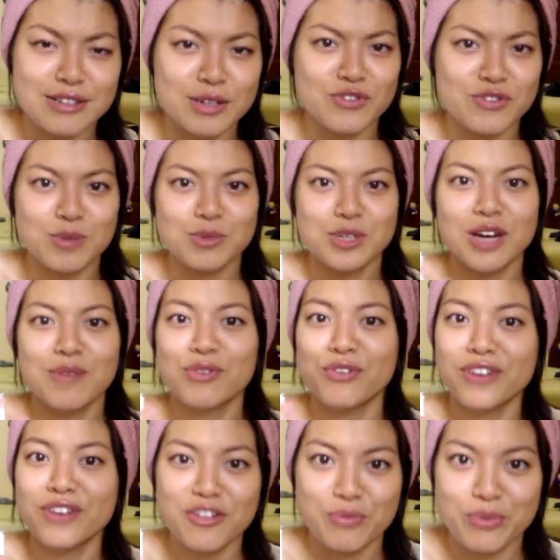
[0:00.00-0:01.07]
You have to observe the
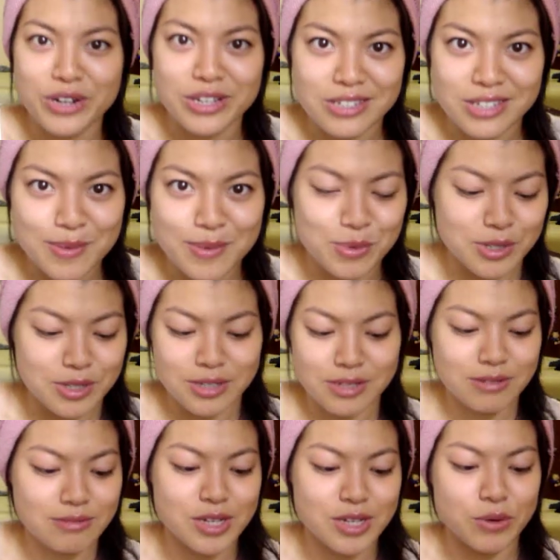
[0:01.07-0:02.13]
five precepts, which
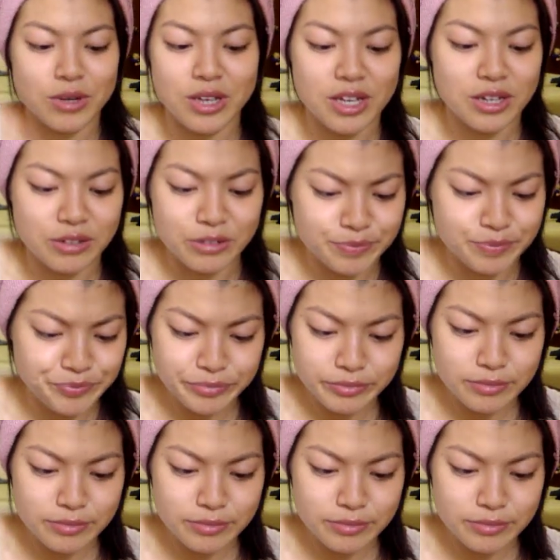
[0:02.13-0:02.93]
is don't kill